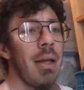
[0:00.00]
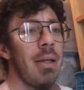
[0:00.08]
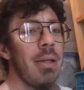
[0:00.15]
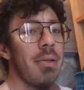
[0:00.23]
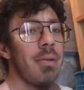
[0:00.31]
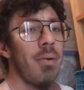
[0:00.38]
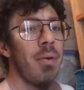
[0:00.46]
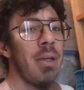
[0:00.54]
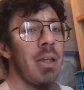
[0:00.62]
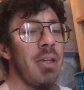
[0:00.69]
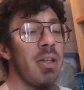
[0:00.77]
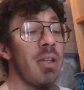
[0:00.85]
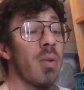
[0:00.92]
he stole.
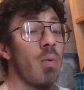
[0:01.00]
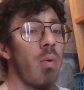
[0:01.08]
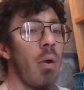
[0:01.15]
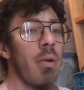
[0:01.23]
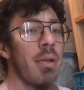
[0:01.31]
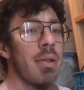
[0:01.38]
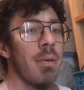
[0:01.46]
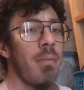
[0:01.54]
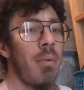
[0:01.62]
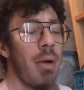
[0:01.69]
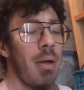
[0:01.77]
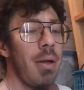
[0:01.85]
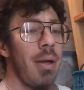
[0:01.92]
He just quoted
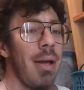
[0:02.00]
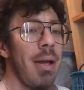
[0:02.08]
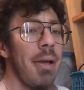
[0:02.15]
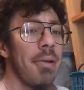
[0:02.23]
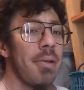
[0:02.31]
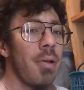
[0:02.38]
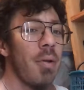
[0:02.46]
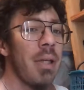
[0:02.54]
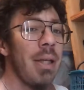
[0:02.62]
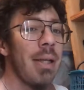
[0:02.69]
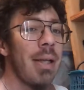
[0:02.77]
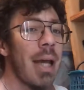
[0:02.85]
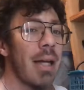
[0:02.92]
someone, so he
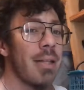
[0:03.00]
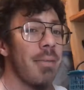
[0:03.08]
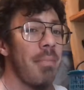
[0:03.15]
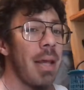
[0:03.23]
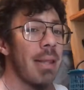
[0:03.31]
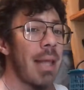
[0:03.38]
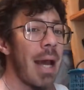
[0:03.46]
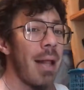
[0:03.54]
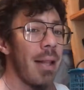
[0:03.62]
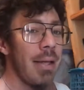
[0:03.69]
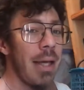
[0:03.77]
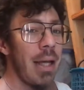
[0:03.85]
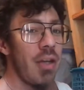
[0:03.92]
didn't actually make the
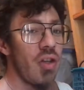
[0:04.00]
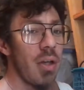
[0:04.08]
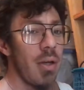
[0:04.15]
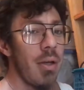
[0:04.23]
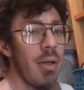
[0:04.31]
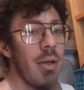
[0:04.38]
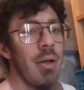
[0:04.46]
allegation.